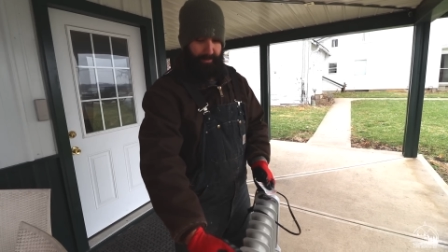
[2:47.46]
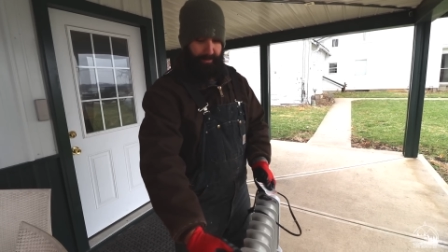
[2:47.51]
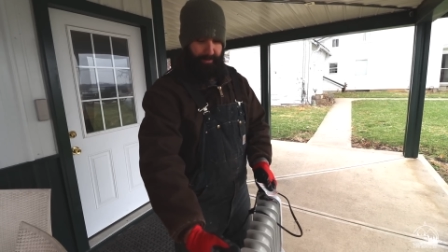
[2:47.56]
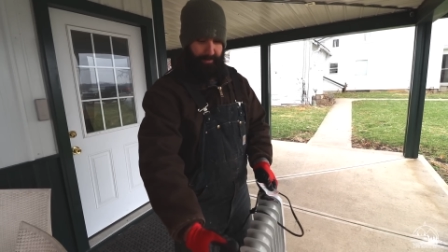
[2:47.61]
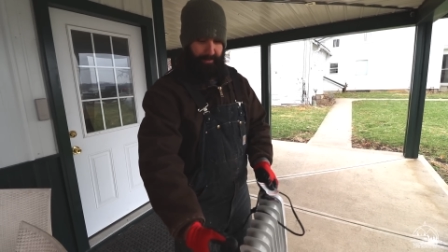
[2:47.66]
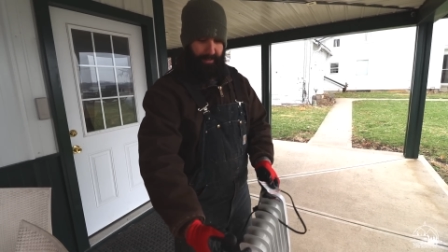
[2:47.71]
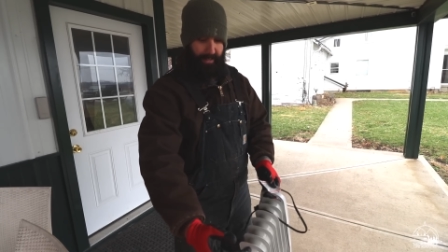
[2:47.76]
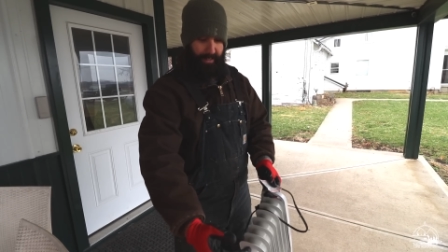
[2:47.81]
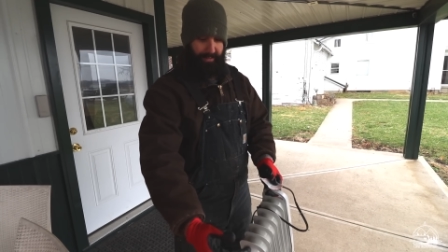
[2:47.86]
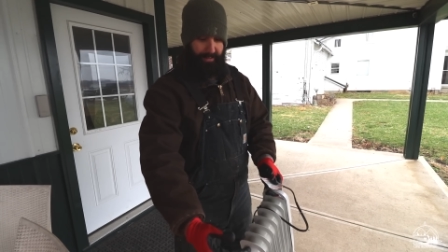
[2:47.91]

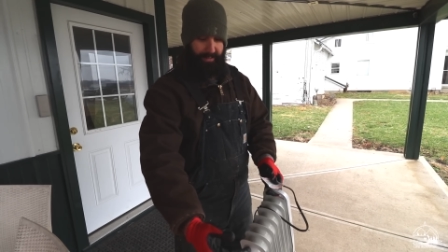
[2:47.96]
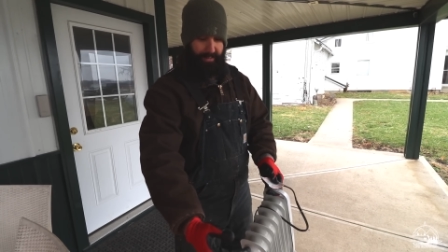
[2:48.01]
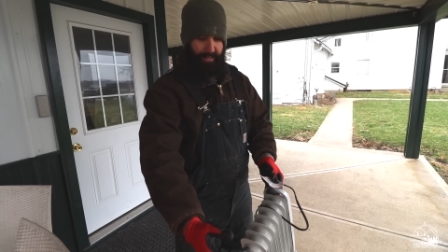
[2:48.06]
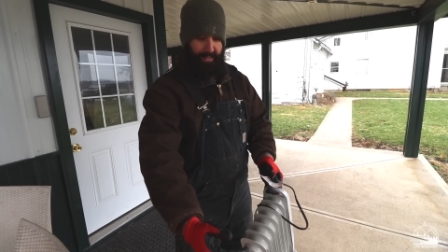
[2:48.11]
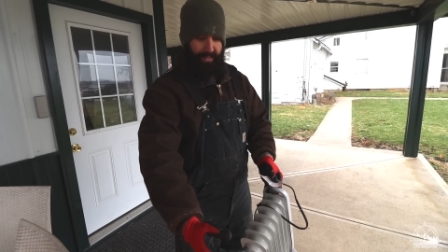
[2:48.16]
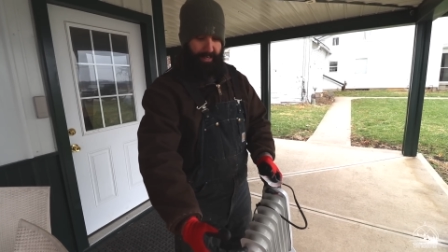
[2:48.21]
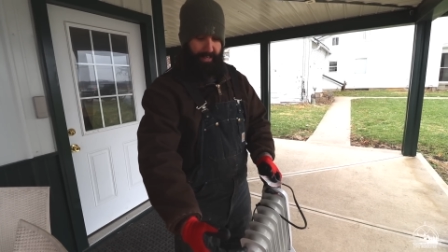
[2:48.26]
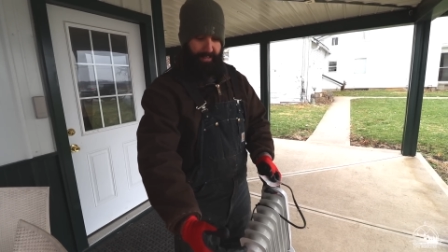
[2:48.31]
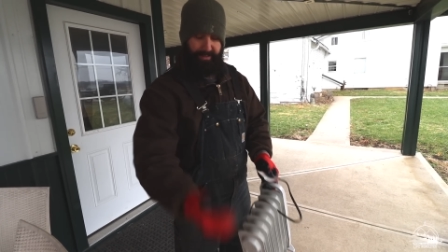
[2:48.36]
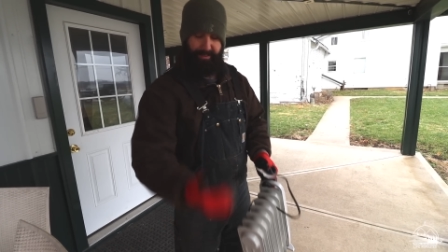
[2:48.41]
set
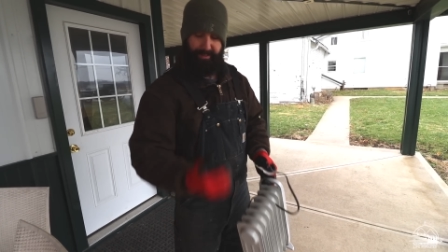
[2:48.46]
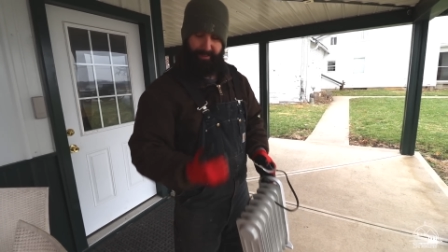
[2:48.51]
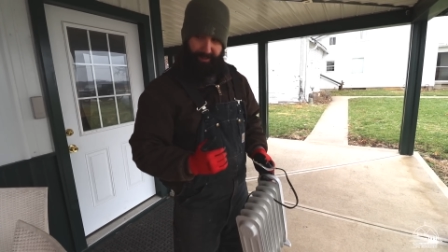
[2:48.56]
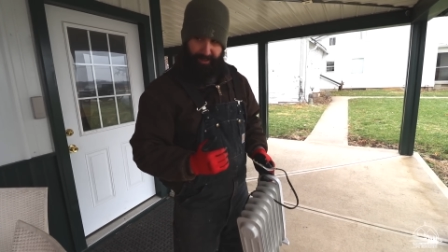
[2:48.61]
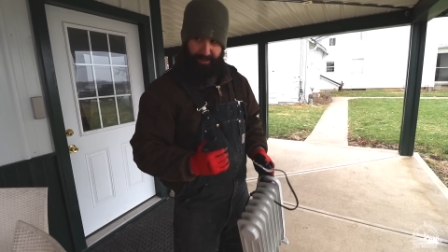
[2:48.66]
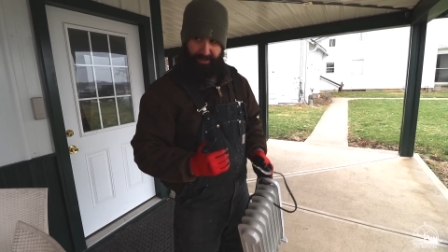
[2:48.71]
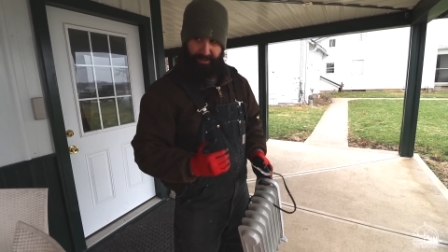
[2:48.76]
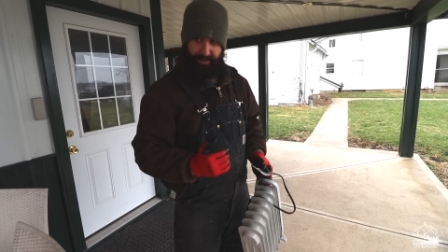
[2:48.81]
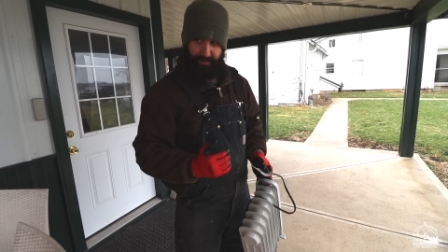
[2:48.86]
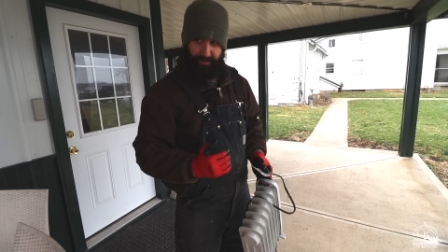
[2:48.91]
the
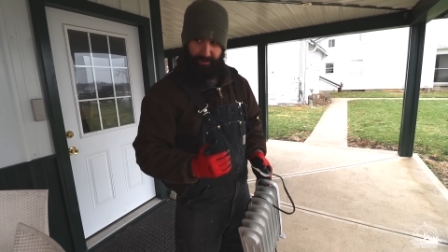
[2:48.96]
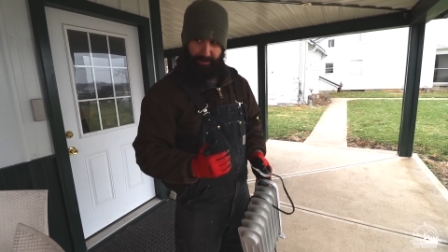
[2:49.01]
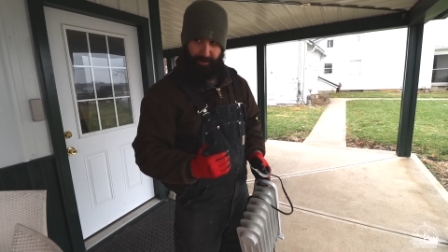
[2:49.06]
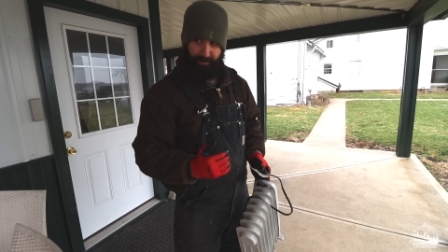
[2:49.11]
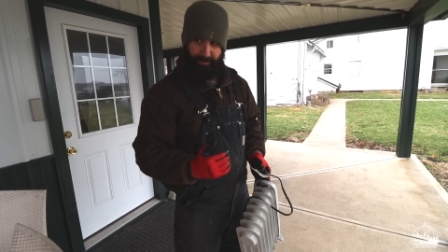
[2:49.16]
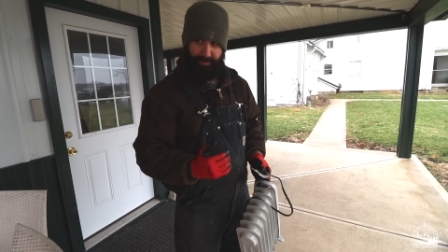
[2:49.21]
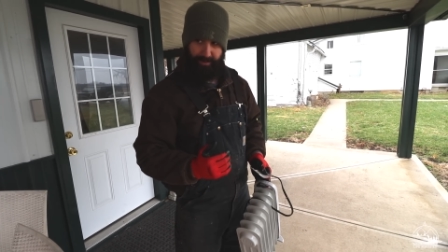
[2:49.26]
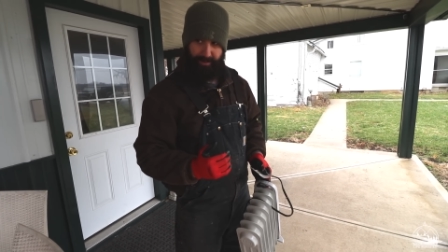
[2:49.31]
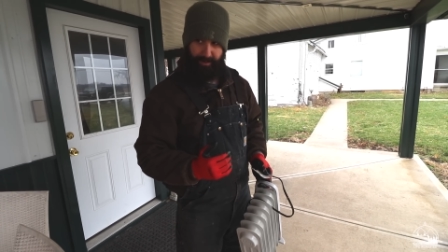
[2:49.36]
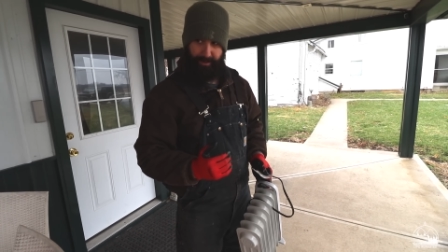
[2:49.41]
insulation
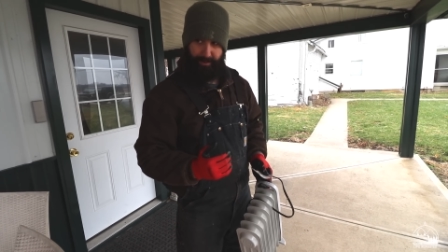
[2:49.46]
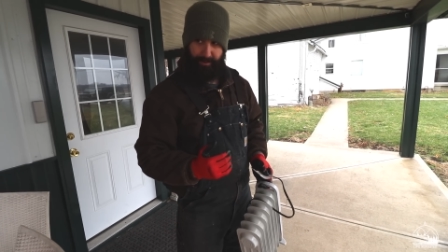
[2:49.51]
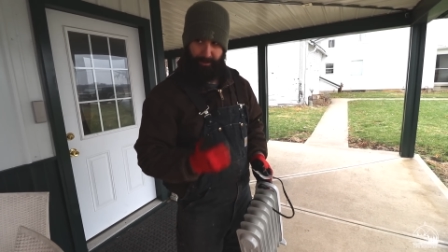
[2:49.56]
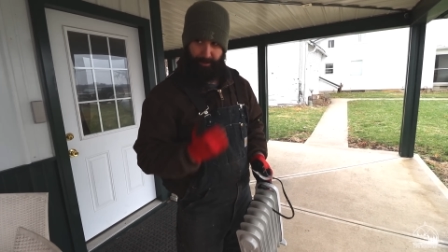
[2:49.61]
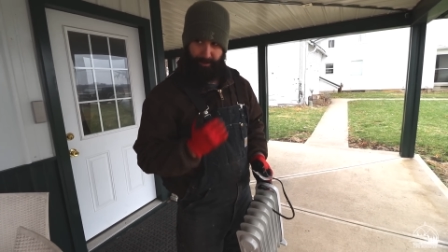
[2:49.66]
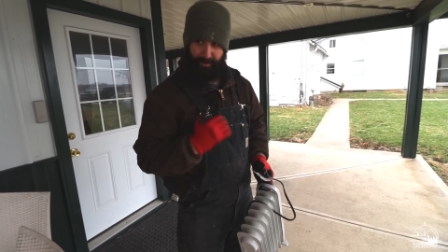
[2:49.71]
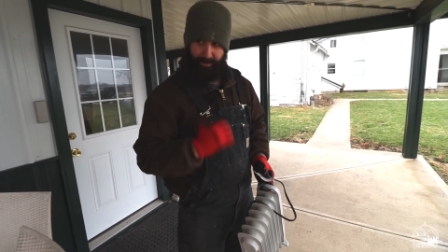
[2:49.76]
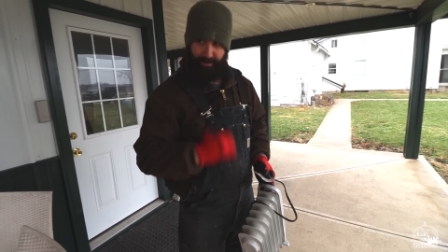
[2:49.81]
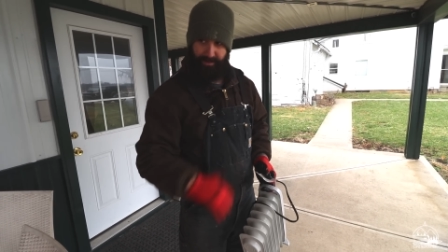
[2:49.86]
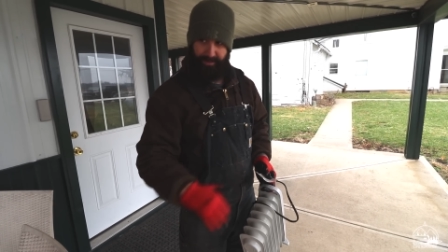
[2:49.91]
close to the
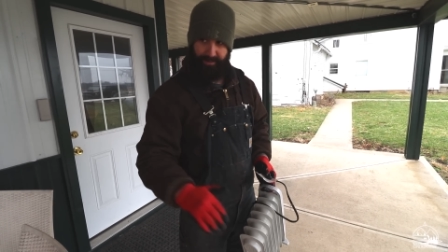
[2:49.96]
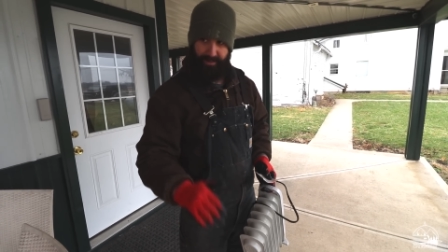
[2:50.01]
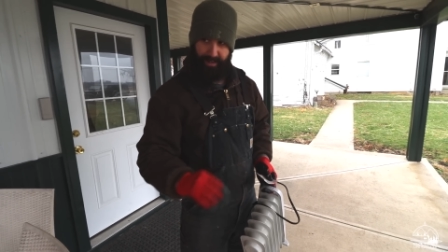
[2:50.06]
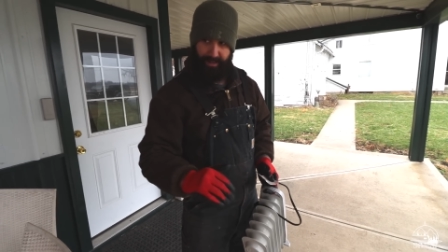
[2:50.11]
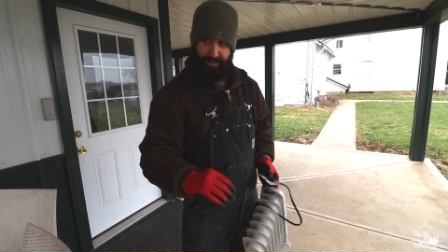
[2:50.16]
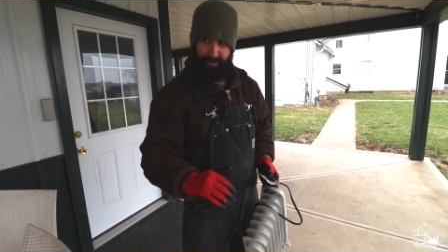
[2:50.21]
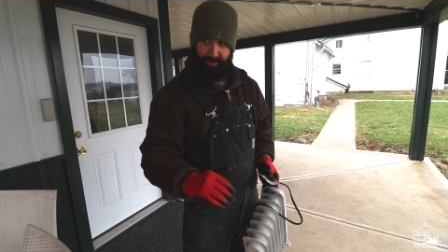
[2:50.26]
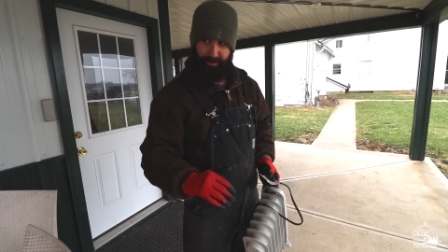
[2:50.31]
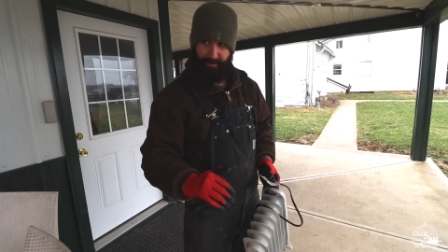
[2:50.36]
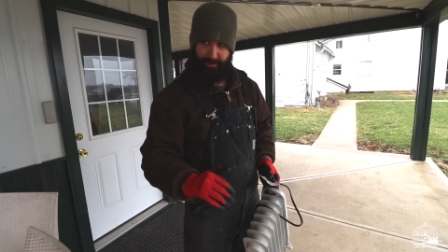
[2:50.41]
door and just
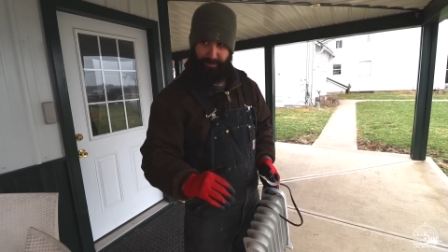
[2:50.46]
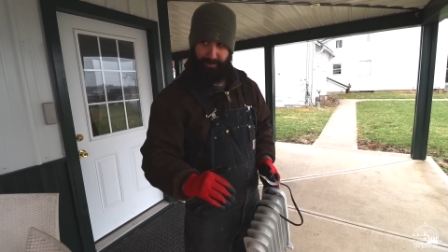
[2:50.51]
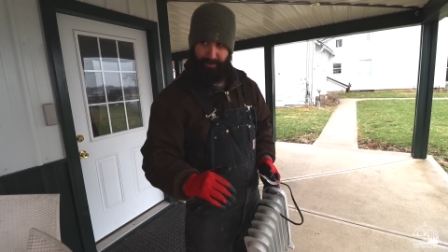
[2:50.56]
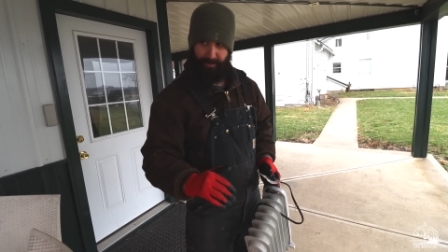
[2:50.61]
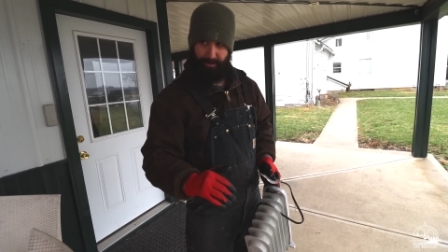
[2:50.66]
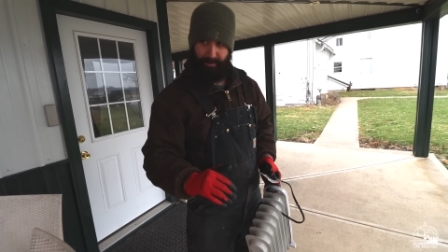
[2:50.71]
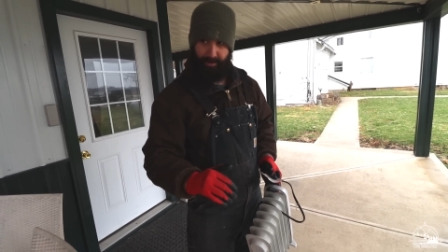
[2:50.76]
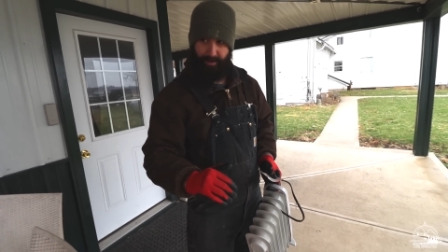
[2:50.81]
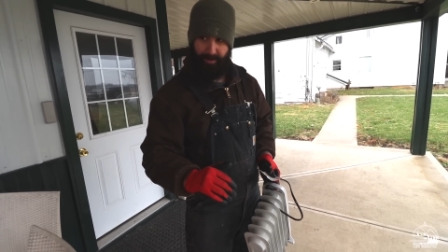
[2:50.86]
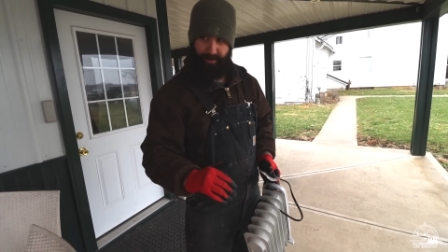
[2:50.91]
kind of close the door.